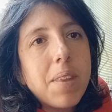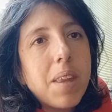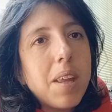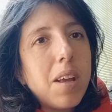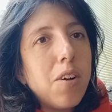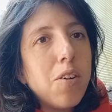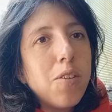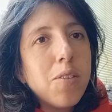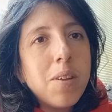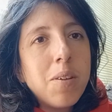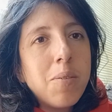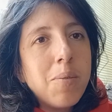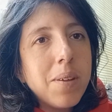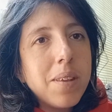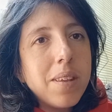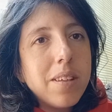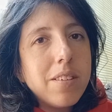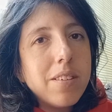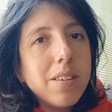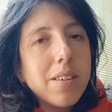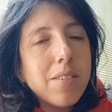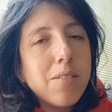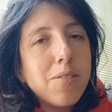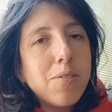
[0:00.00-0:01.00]
only with
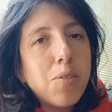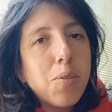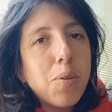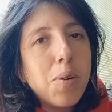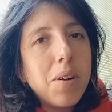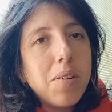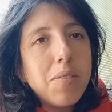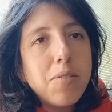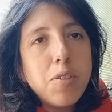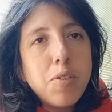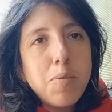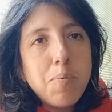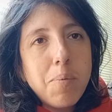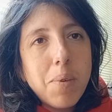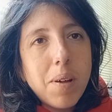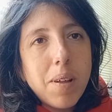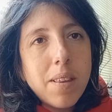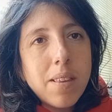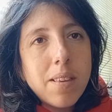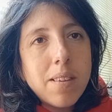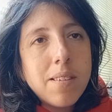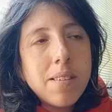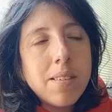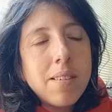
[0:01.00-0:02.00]
each other for a few
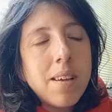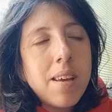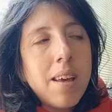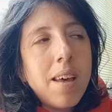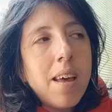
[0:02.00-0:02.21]
months.